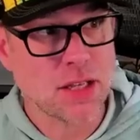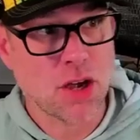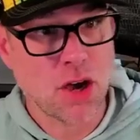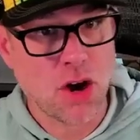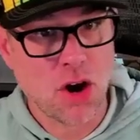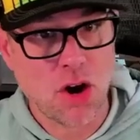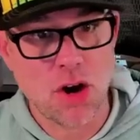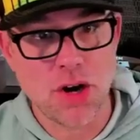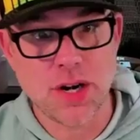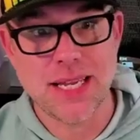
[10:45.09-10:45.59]
the
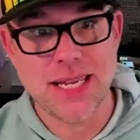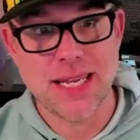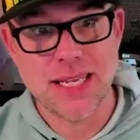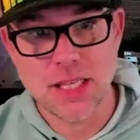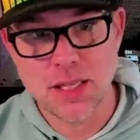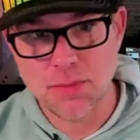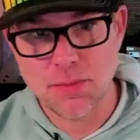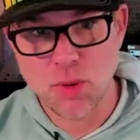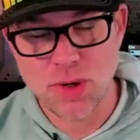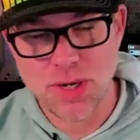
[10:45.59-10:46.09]
card
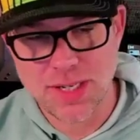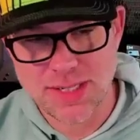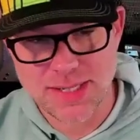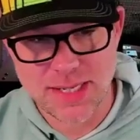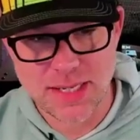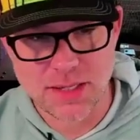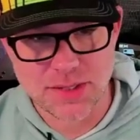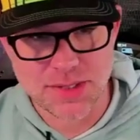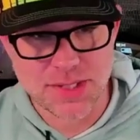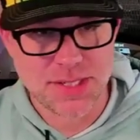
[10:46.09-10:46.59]
in the point of
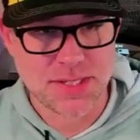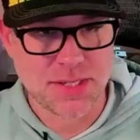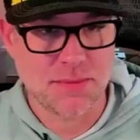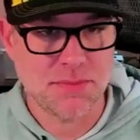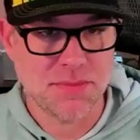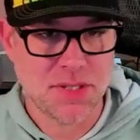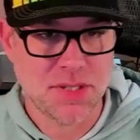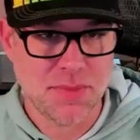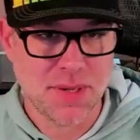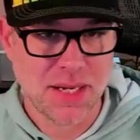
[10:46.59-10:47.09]
sale
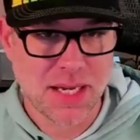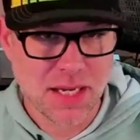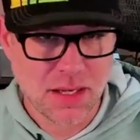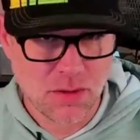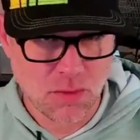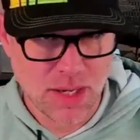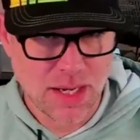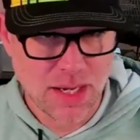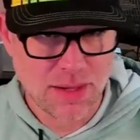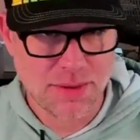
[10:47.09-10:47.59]
system to
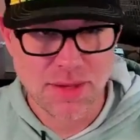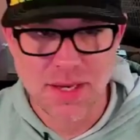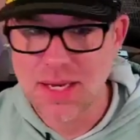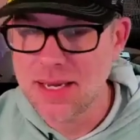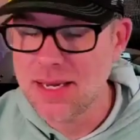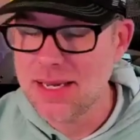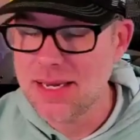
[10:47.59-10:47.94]
begin with,